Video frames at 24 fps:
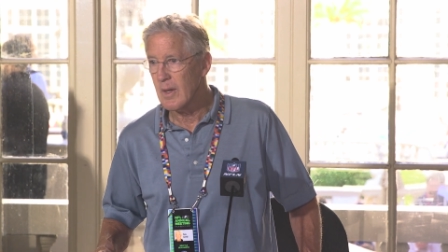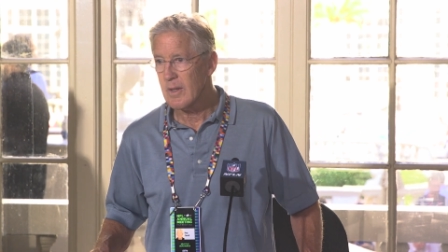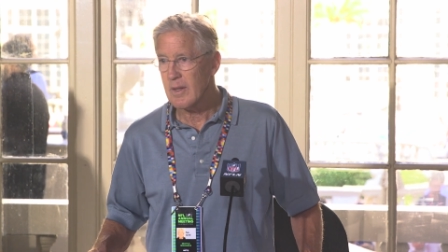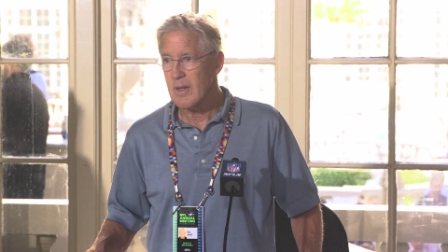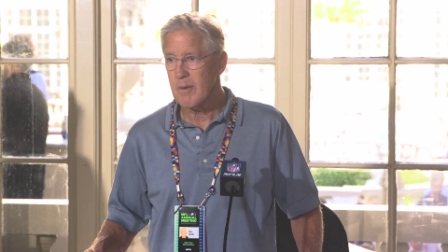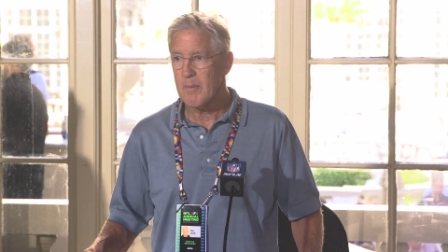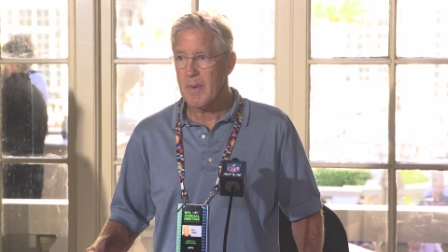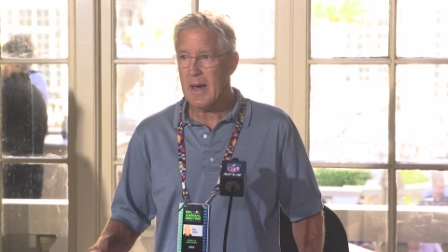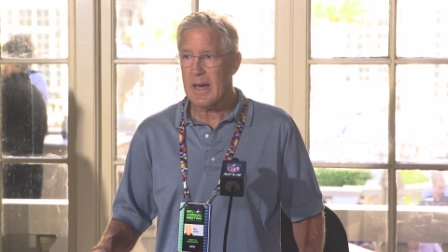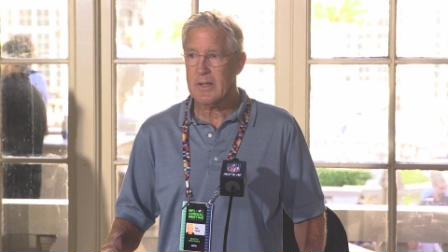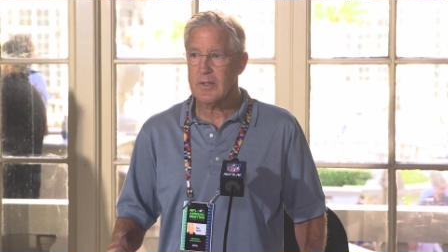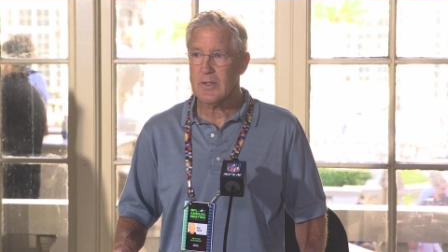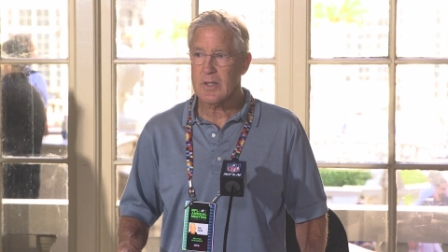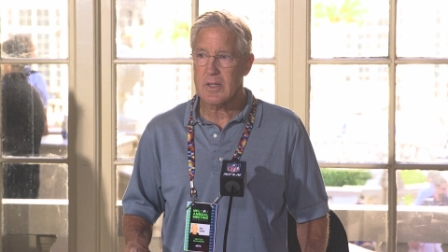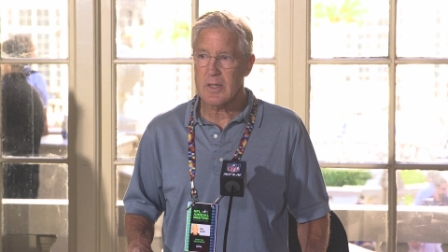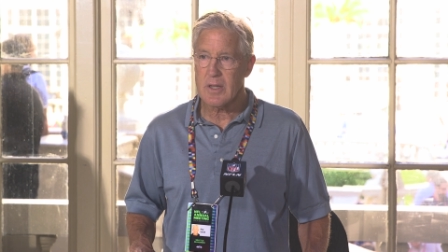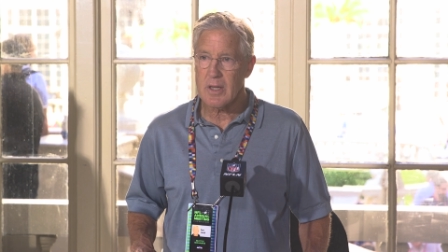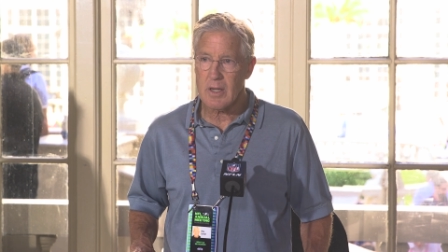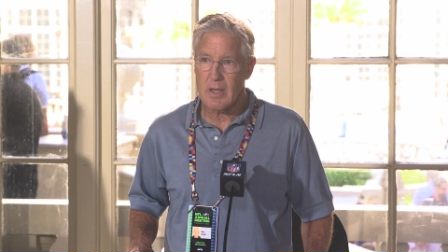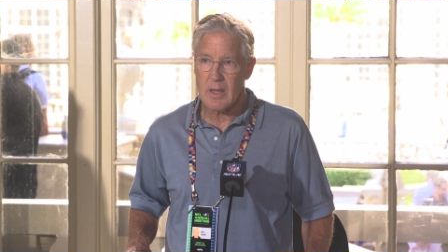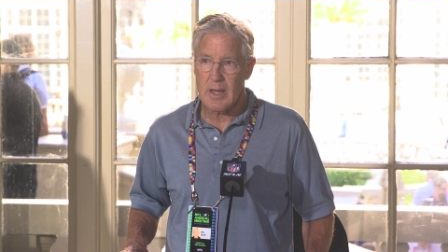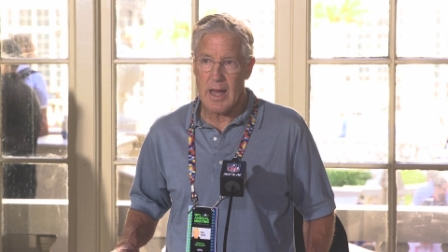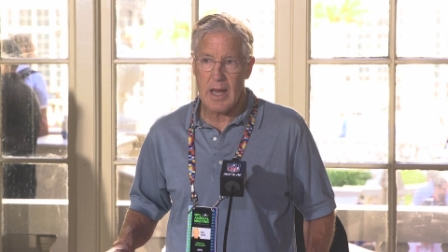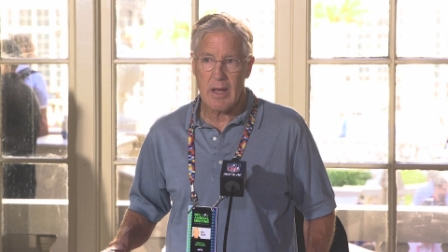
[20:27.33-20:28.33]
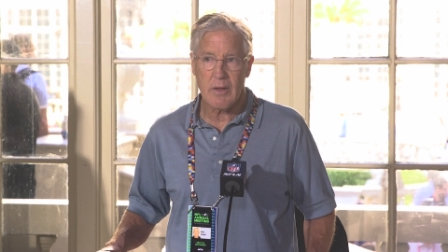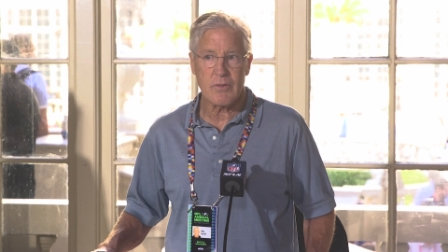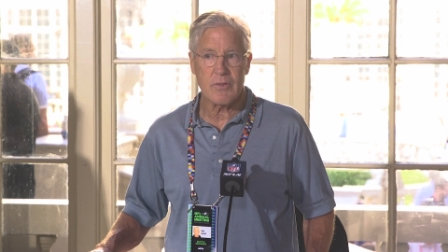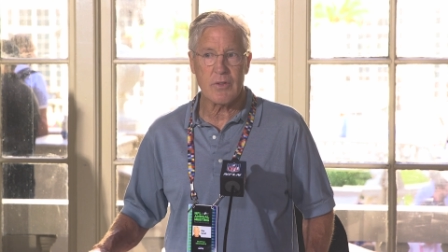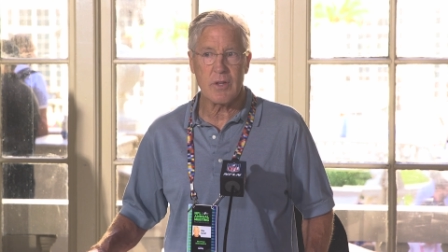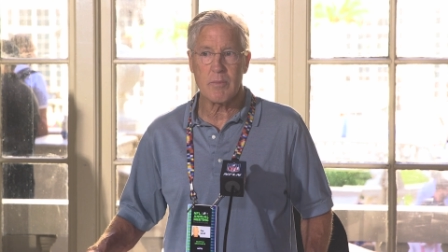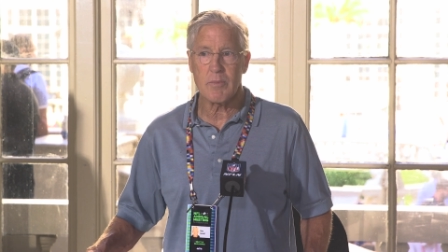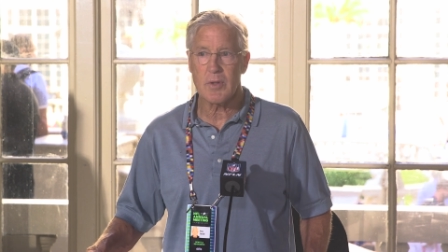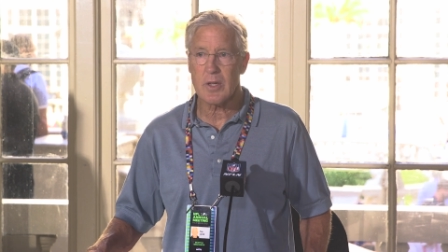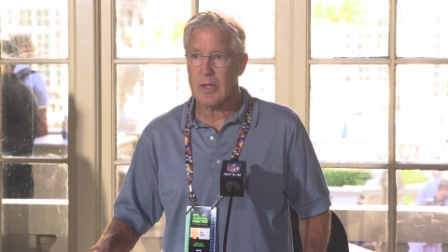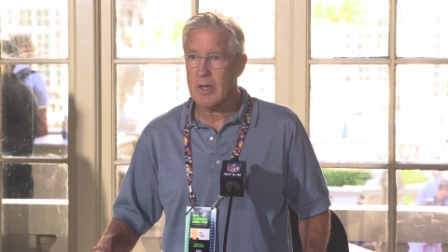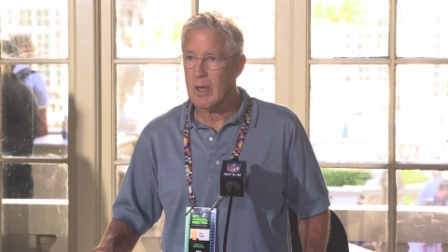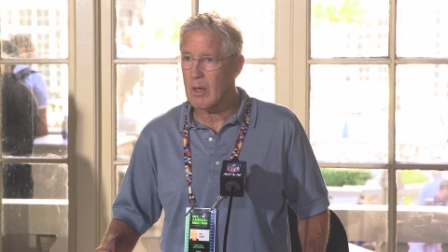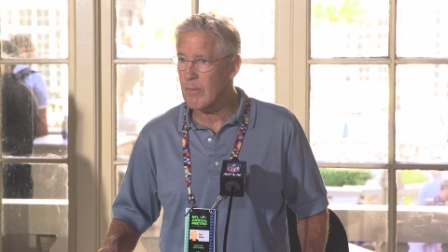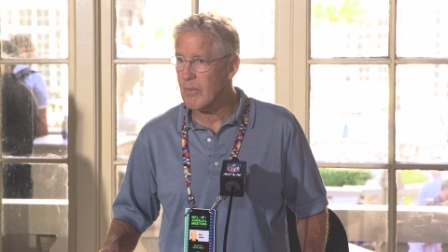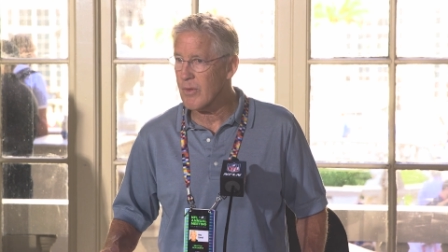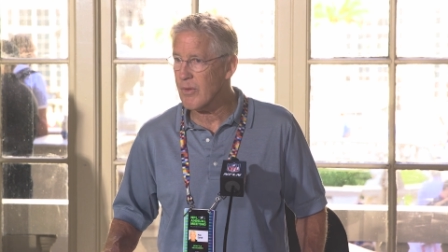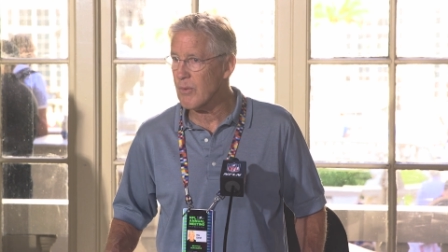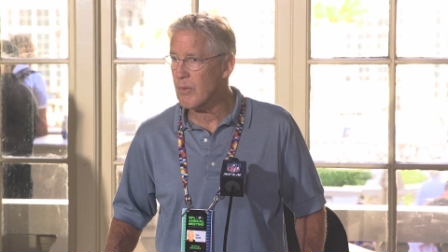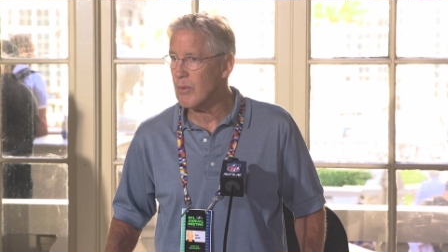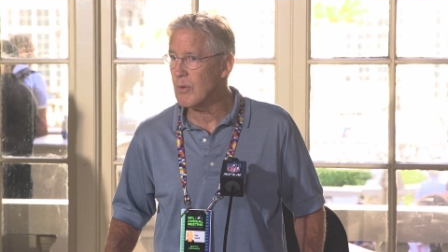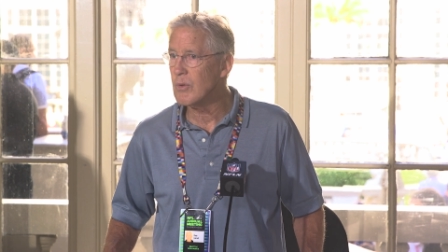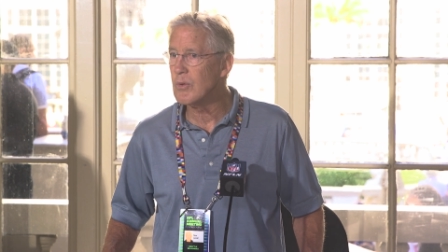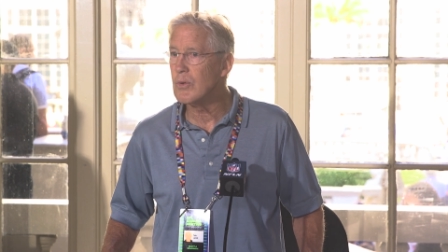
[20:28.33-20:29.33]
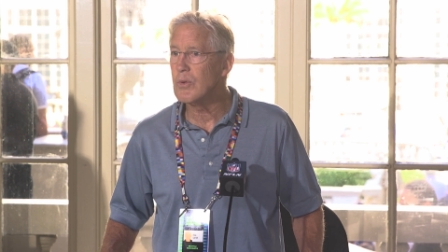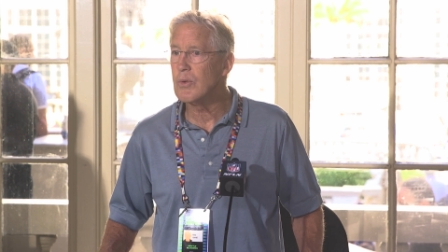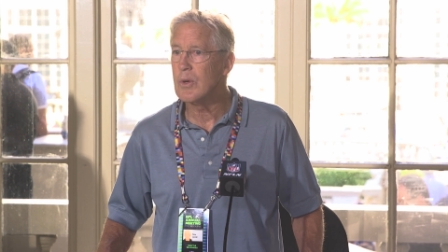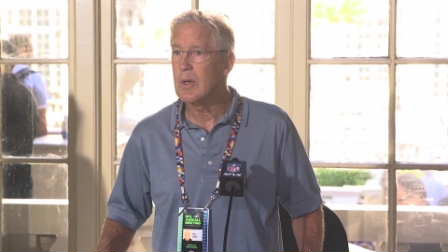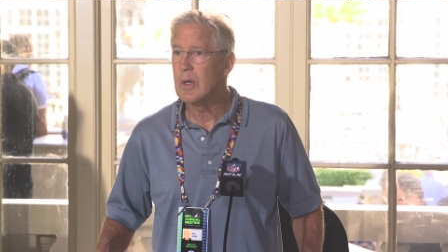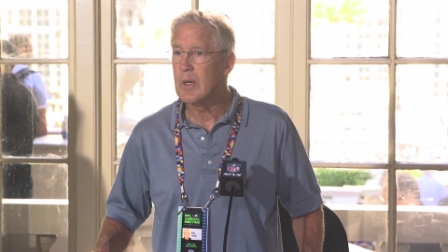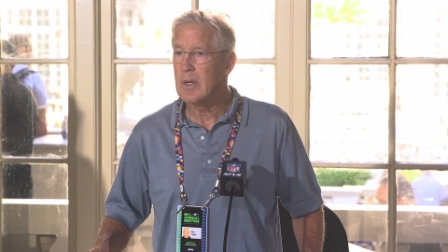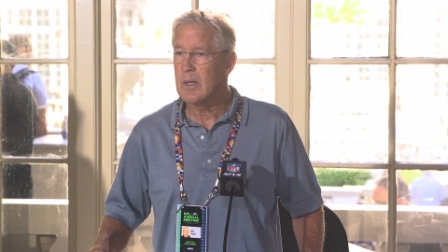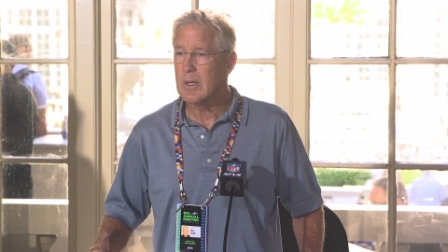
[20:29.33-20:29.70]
the magic that allows them to come through,